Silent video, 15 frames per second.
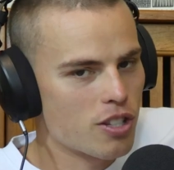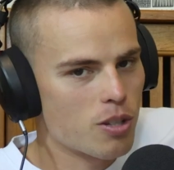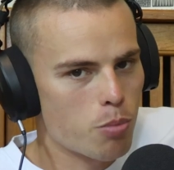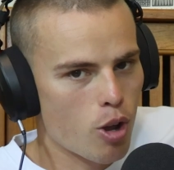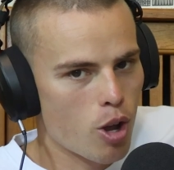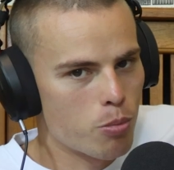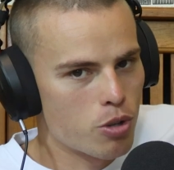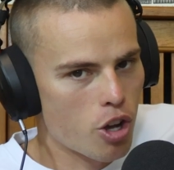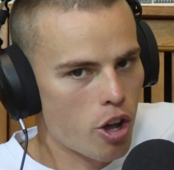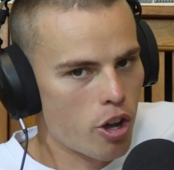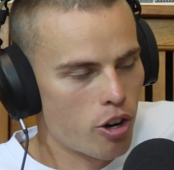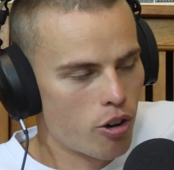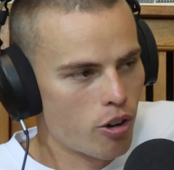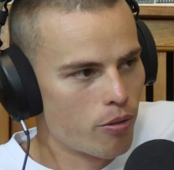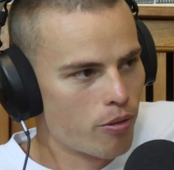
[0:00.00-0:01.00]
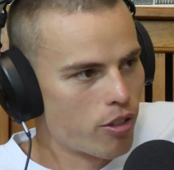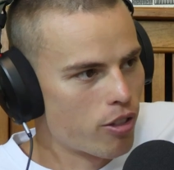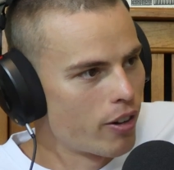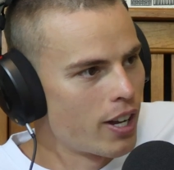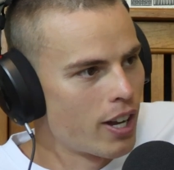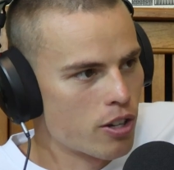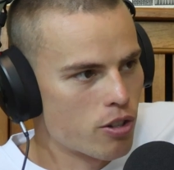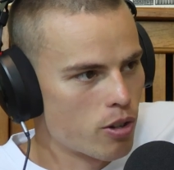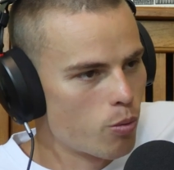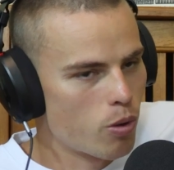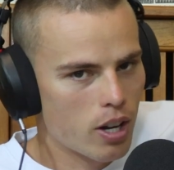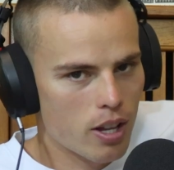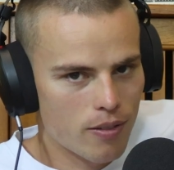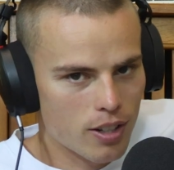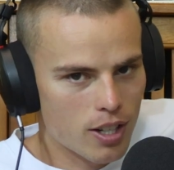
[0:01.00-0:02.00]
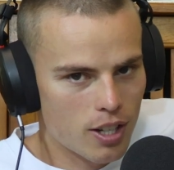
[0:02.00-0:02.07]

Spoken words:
a sperm donor of 300 and whatever